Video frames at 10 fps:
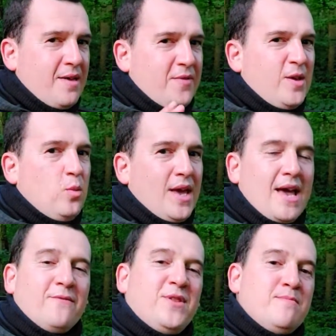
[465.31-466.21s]
And then we
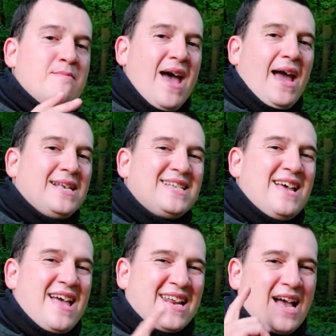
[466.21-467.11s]
have the max
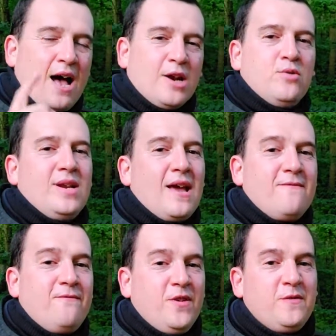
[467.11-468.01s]
at
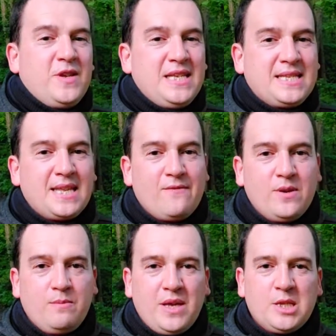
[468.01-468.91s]

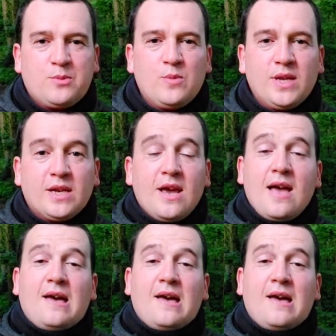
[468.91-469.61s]
157 beats per minute.